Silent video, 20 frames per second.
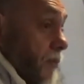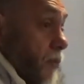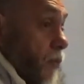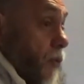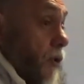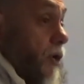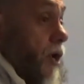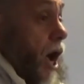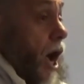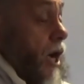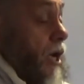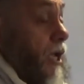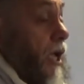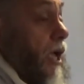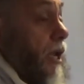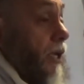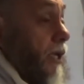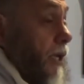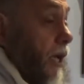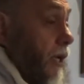We're not
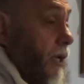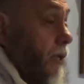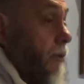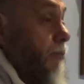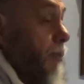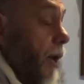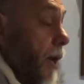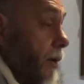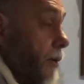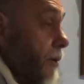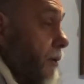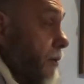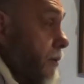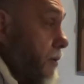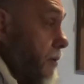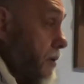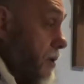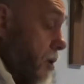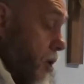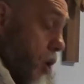getting any better.
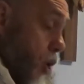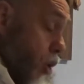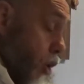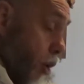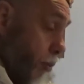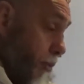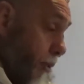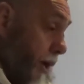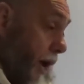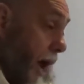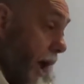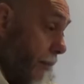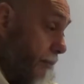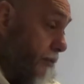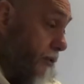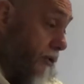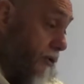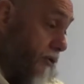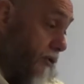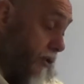Or
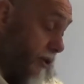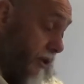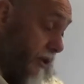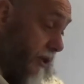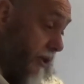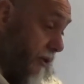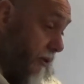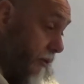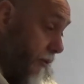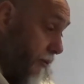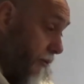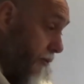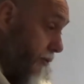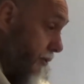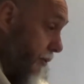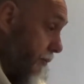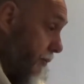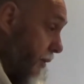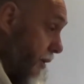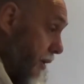perhaps it's
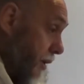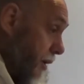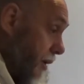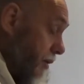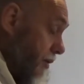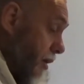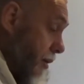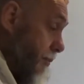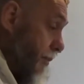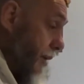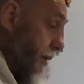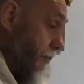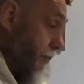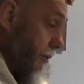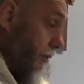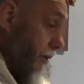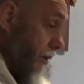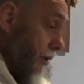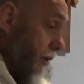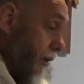guilt, that
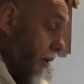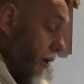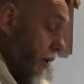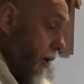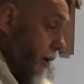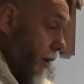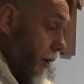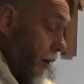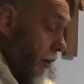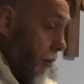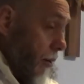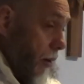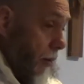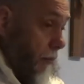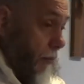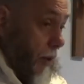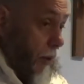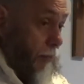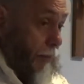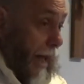people are
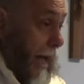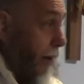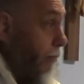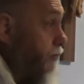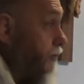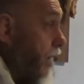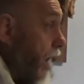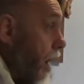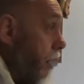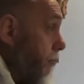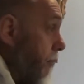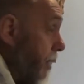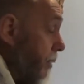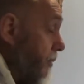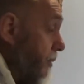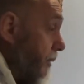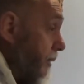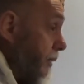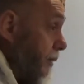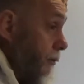bound down
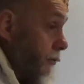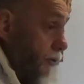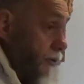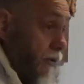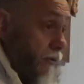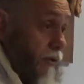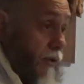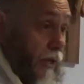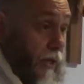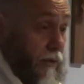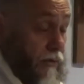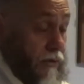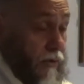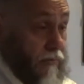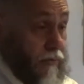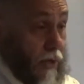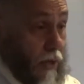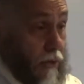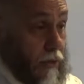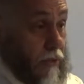by the guilt of things
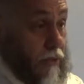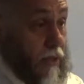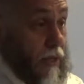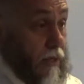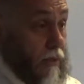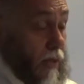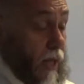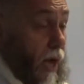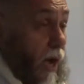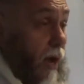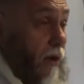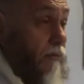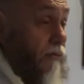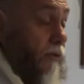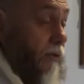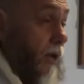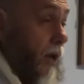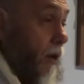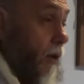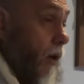they've done in their lives
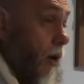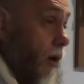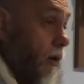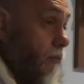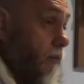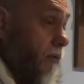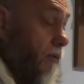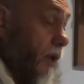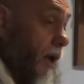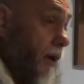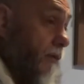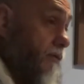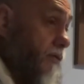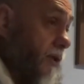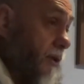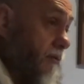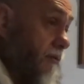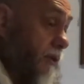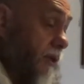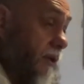and how horrible lives
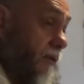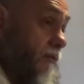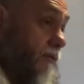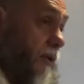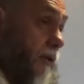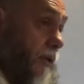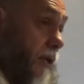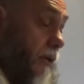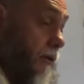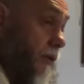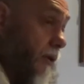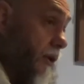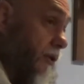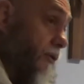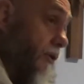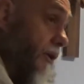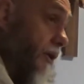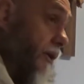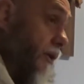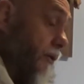they've lived, and they look
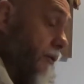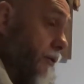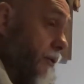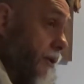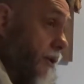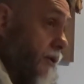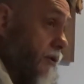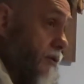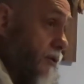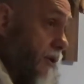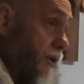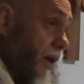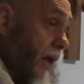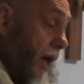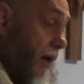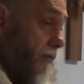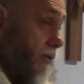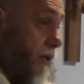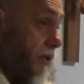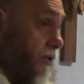at their guiltiness and they
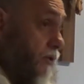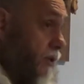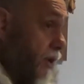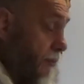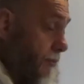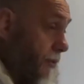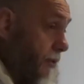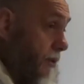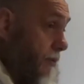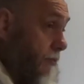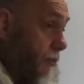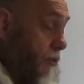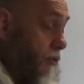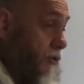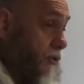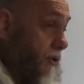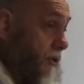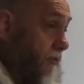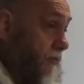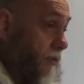haven't accepted the
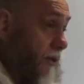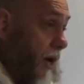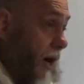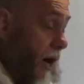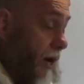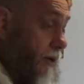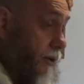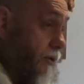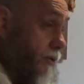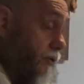mercy of God.